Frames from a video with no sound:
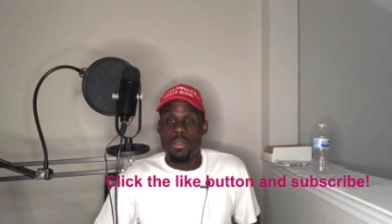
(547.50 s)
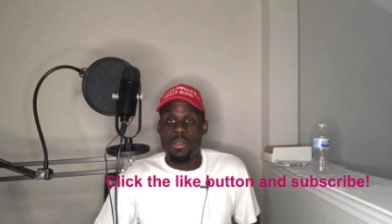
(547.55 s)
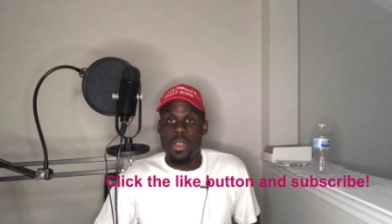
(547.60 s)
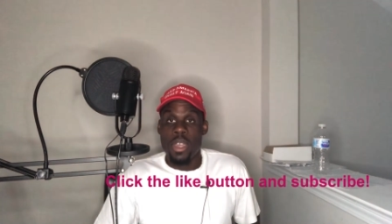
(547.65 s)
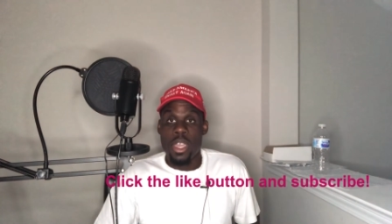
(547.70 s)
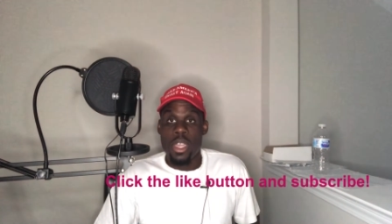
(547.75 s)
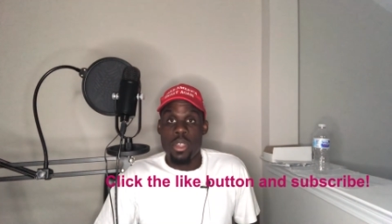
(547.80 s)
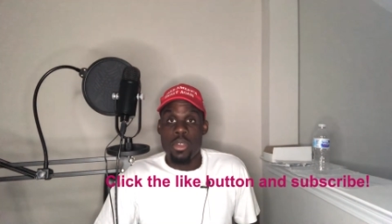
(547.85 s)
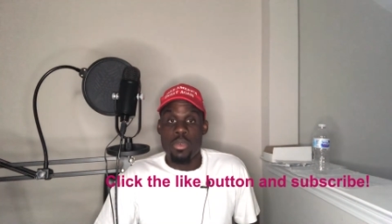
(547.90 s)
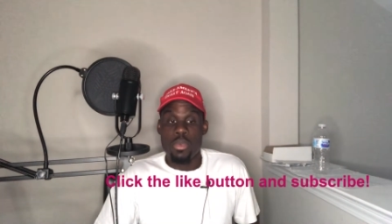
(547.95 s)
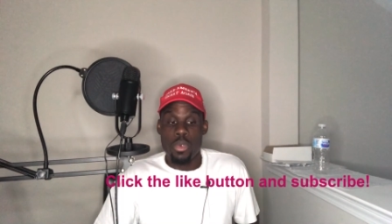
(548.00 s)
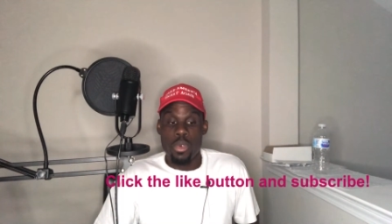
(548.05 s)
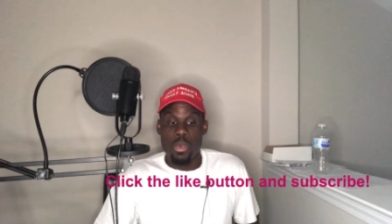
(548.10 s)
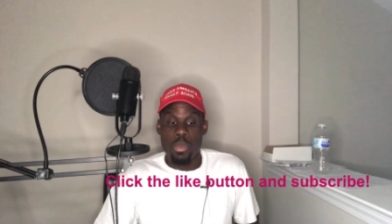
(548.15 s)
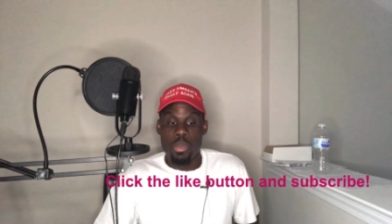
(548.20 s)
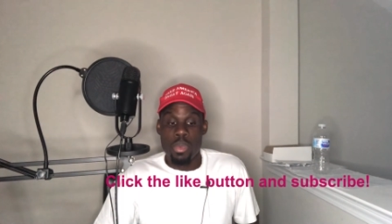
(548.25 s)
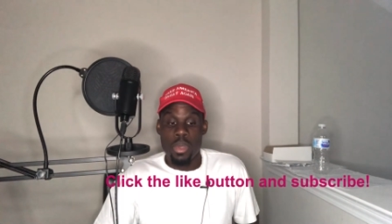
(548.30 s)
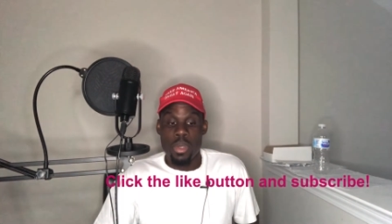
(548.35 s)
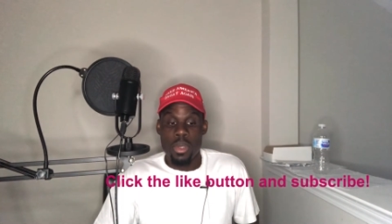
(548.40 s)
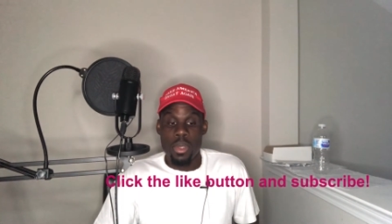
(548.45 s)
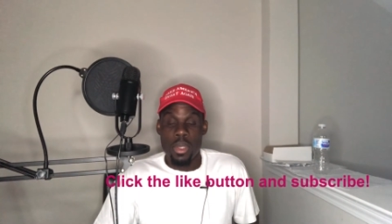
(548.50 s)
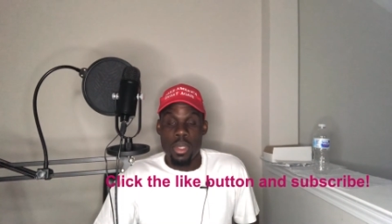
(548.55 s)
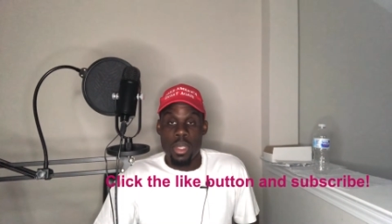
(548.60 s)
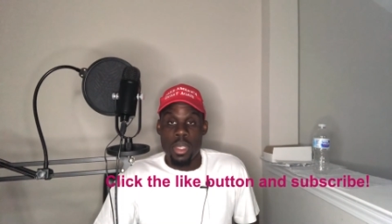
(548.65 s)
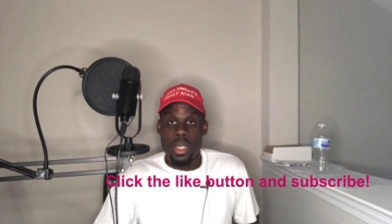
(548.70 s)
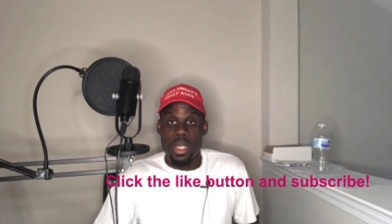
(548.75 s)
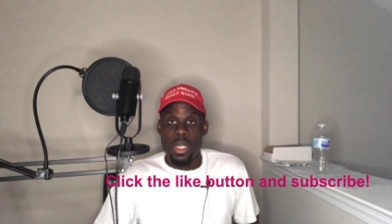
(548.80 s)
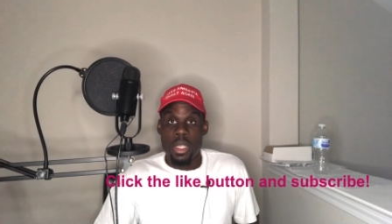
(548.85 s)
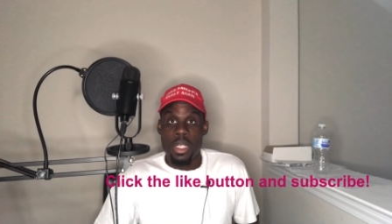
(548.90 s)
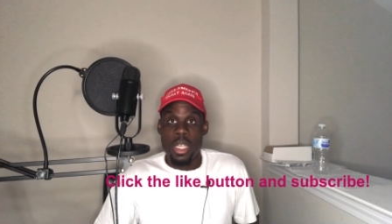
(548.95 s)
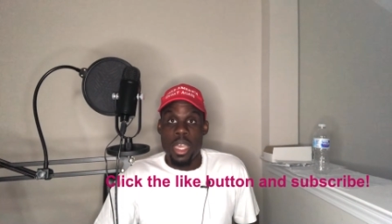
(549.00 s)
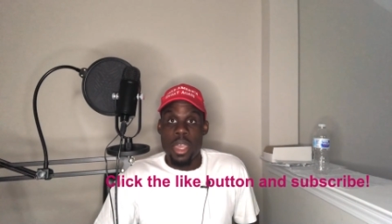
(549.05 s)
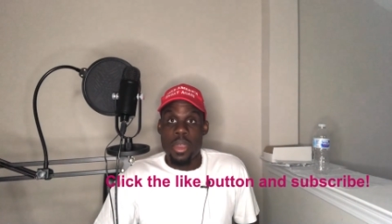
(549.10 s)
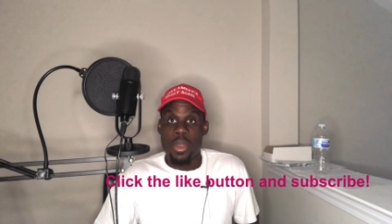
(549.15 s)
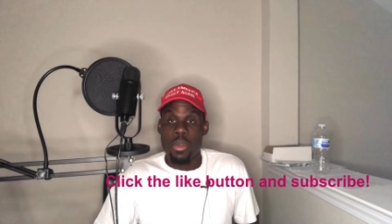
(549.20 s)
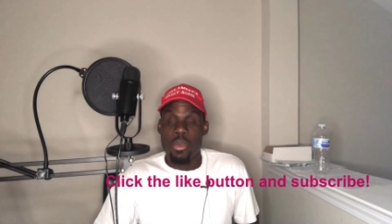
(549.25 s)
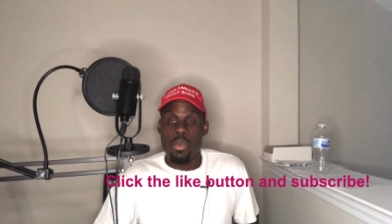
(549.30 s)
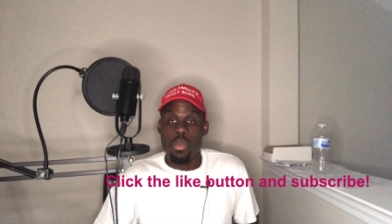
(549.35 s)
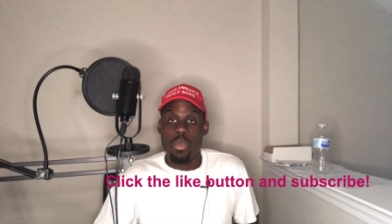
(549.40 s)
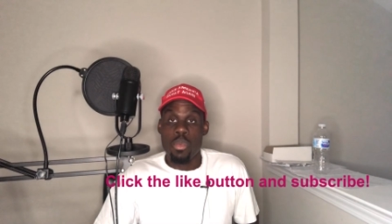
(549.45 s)
a group
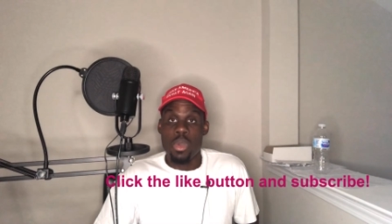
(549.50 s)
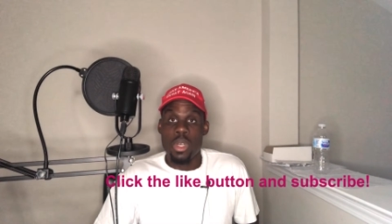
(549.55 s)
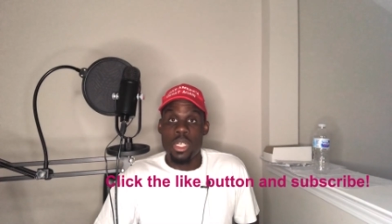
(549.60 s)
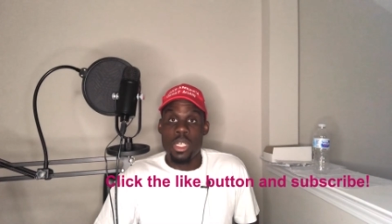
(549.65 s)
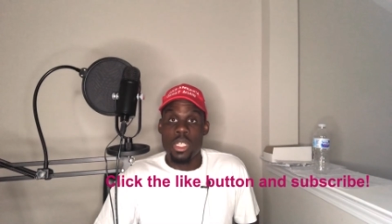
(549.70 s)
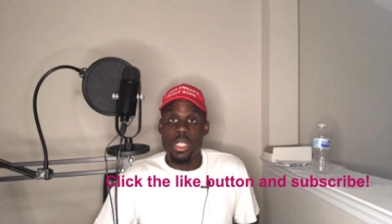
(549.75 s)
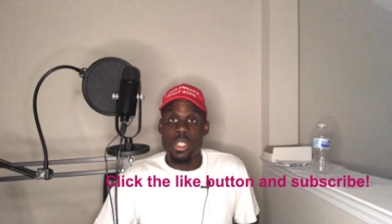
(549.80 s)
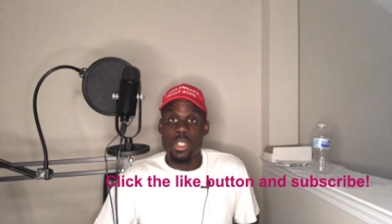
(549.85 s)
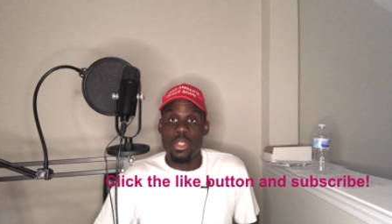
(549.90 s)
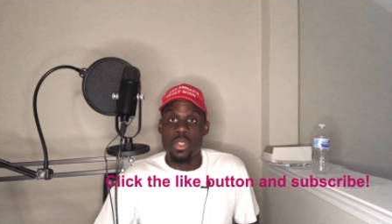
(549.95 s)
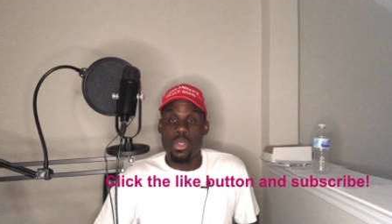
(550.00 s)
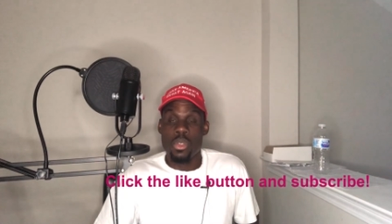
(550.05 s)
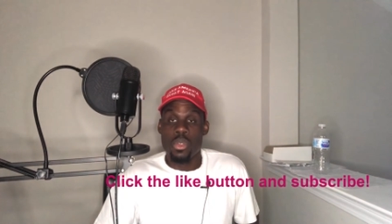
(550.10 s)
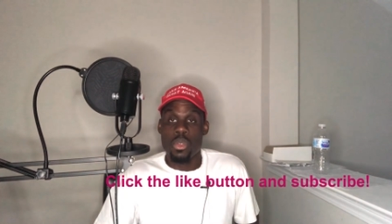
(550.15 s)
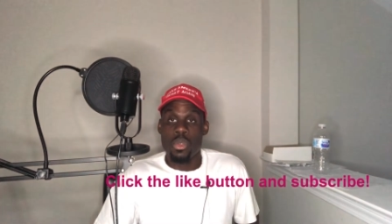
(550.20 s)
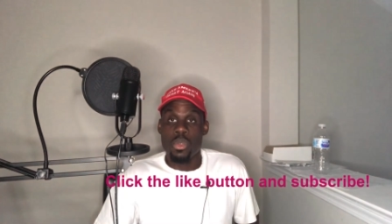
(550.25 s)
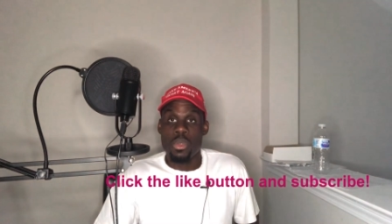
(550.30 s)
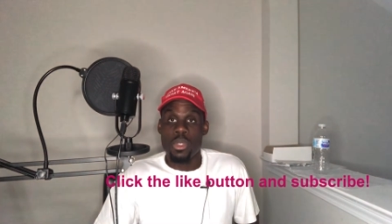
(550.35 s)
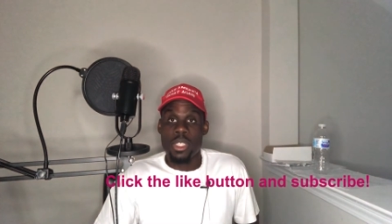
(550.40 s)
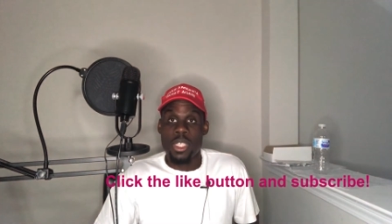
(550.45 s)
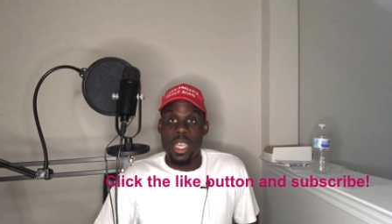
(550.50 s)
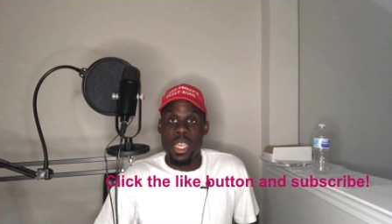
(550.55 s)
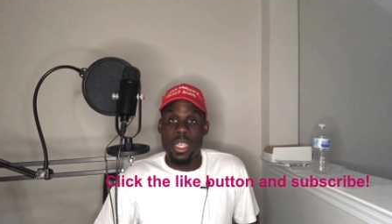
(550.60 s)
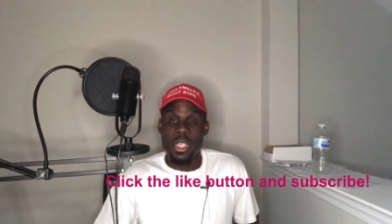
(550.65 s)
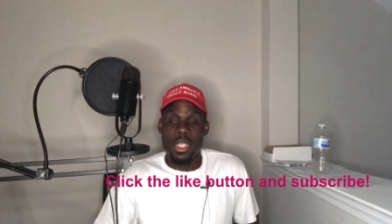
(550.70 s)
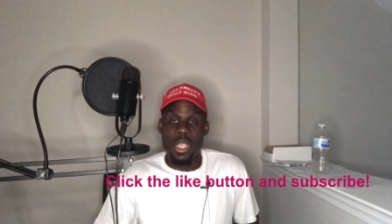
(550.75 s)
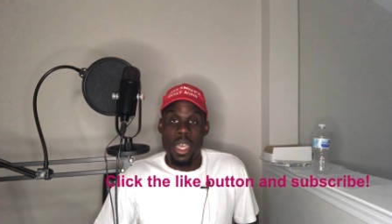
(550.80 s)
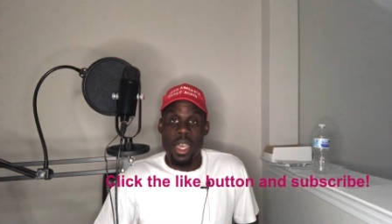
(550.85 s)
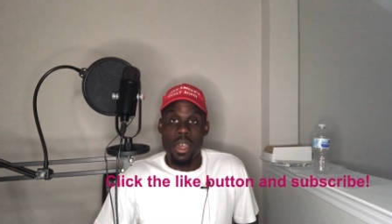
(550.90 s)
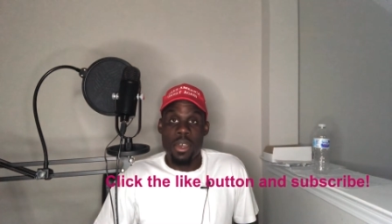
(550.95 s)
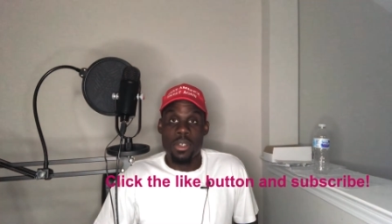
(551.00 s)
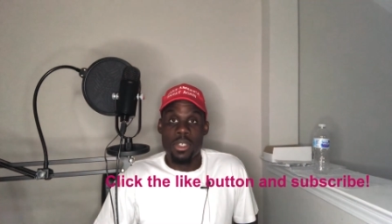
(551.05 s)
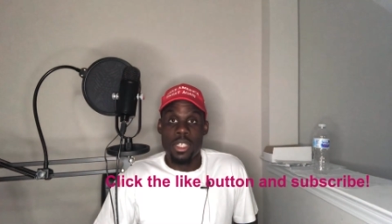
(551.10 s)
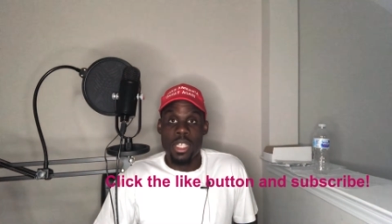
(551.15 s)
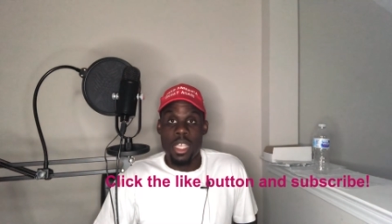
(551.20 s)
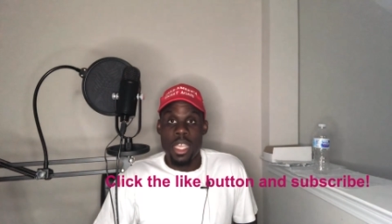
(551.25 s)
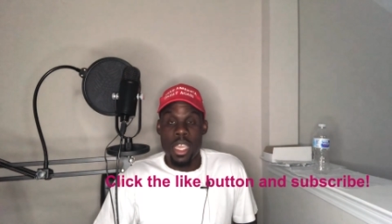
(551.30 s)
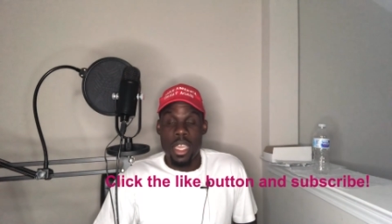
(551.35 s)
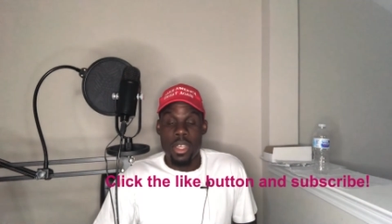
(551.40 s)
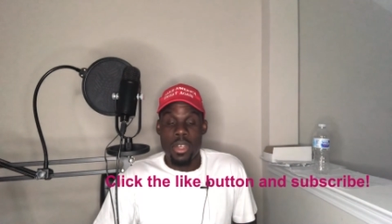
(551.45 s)
that wanted to take down
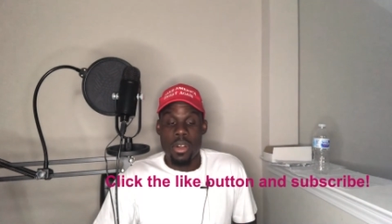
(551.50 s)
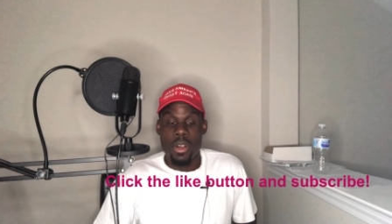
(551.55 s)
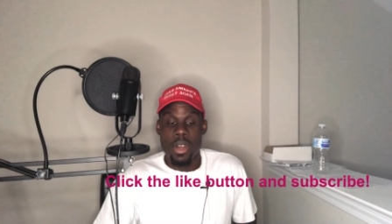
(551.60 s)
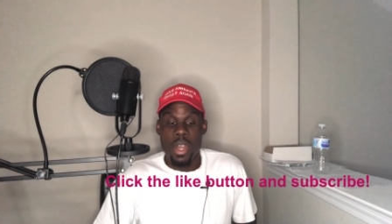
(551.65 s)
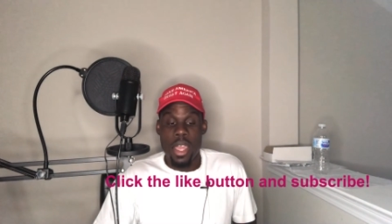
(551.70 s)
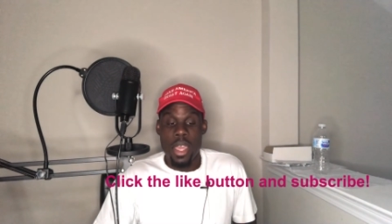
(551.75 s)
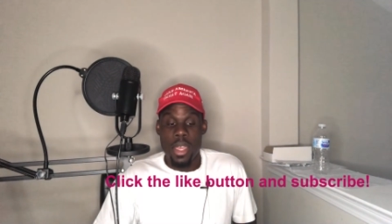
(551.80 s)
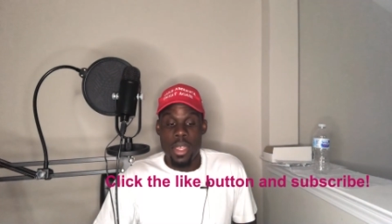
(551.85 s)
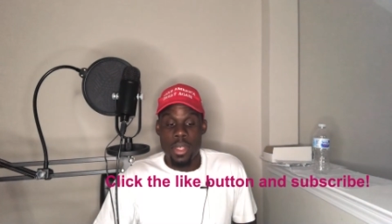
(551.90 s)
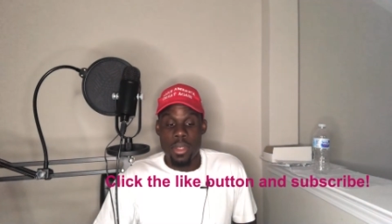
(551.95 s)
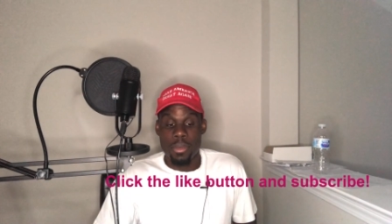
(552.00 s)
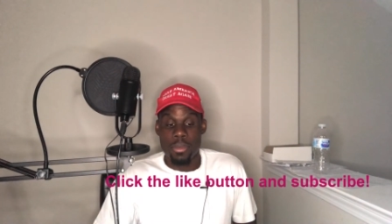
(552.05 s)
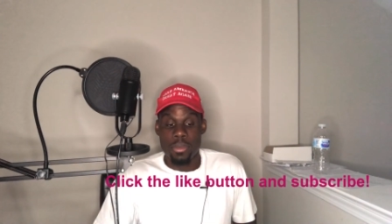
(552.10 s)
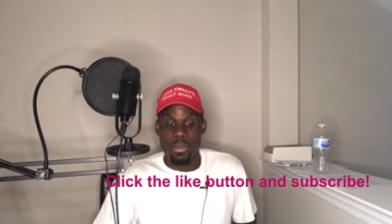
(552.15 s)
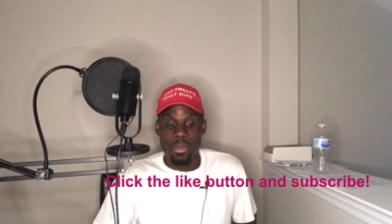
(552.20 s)
the NRA.